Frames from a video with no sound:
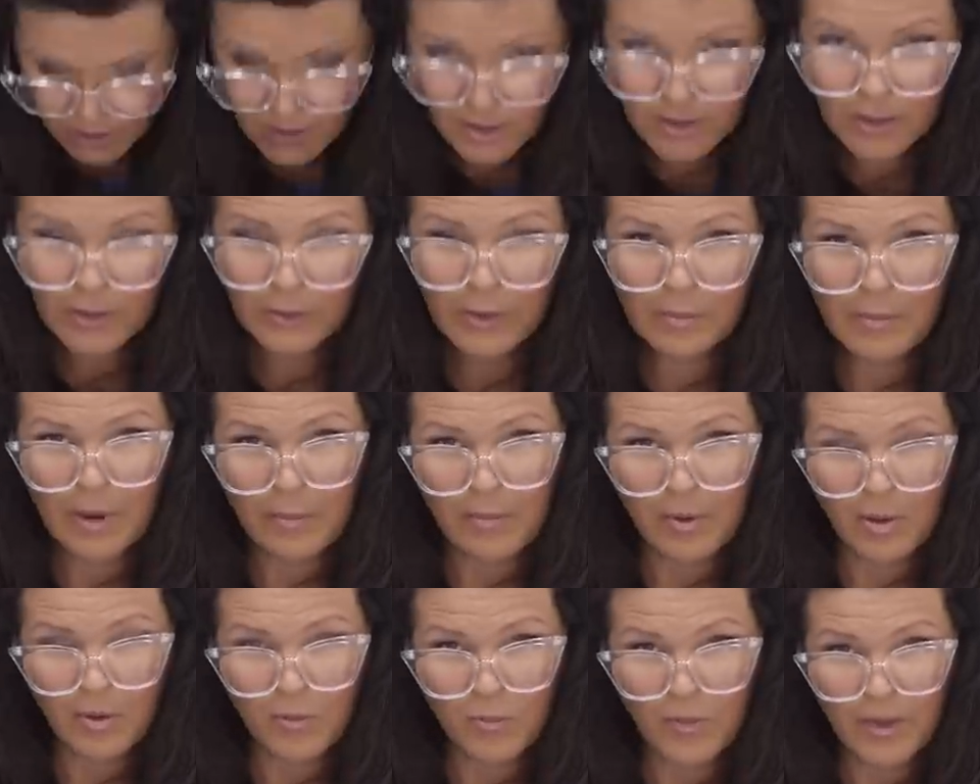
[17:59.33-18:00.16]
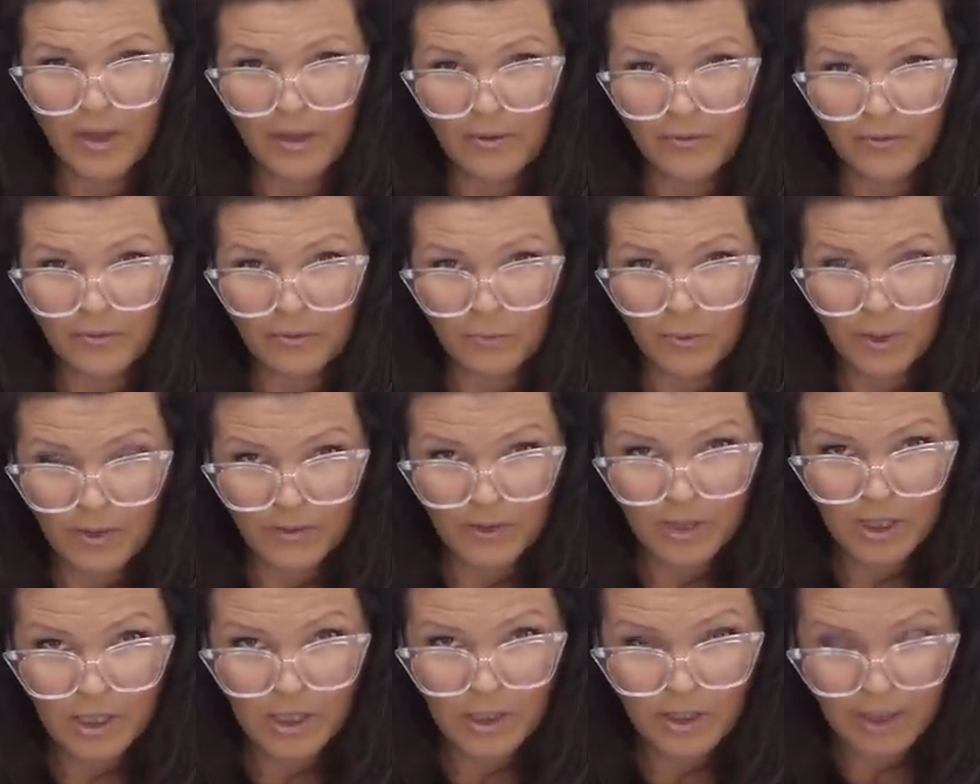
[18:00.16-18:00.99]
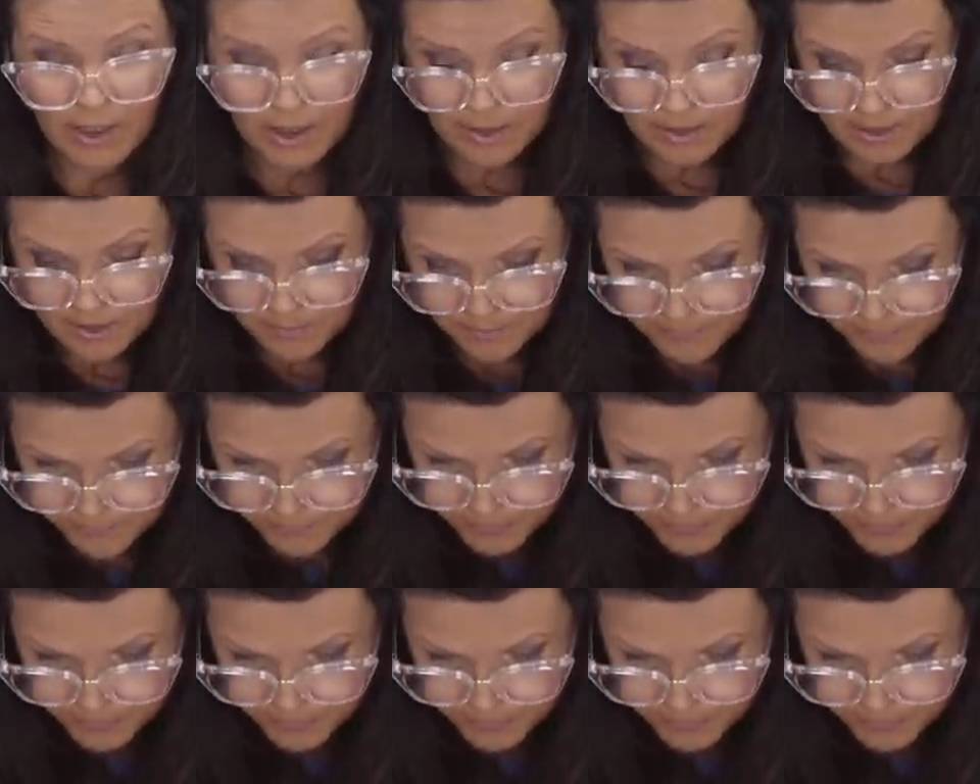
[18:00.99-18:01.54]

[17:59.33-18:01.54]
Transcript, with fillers: So remember, we've, we've cured it.